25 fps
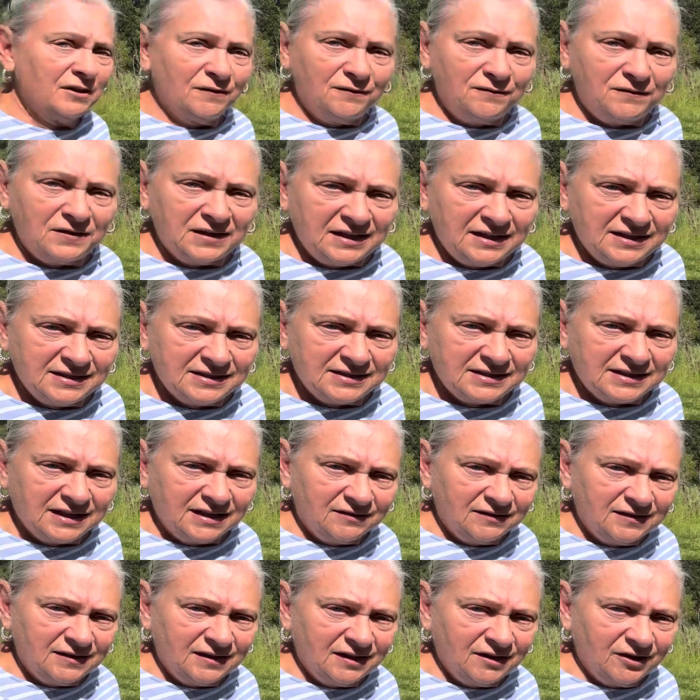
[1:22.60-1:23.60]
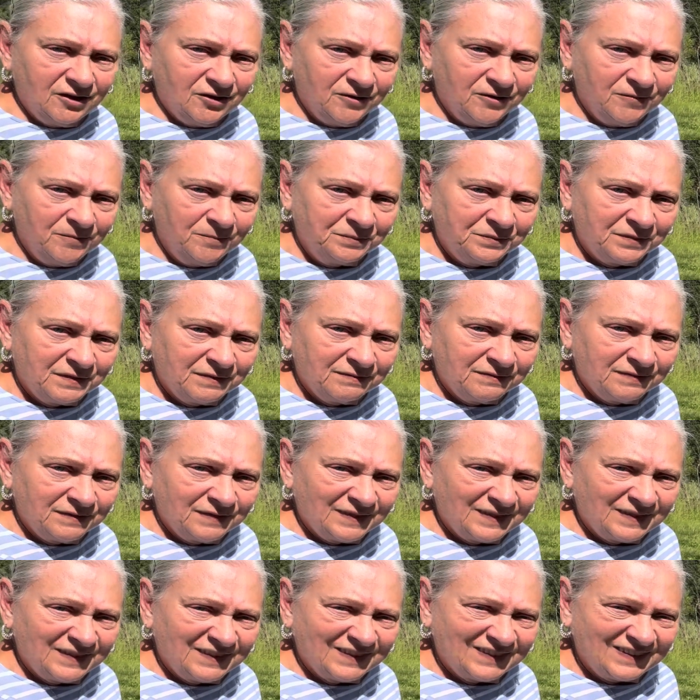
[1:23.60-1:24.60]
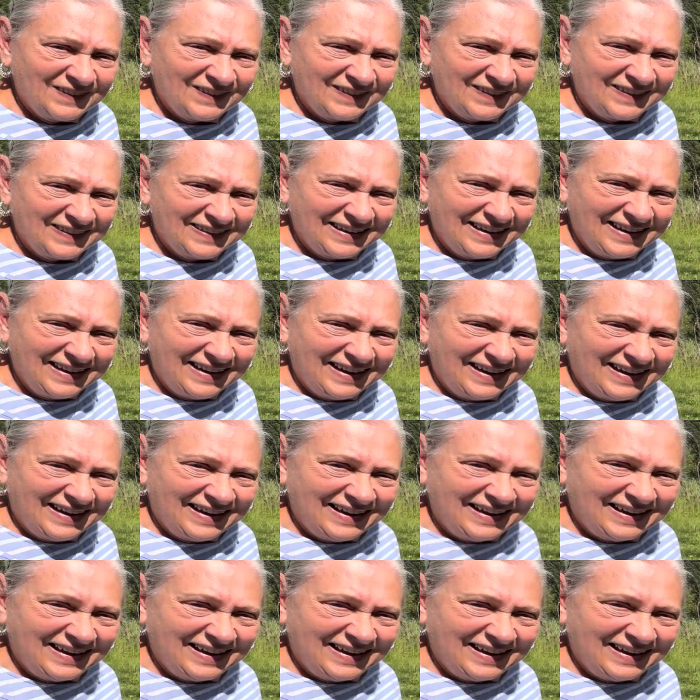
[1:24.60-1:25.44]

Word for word: a feast out there. I think they're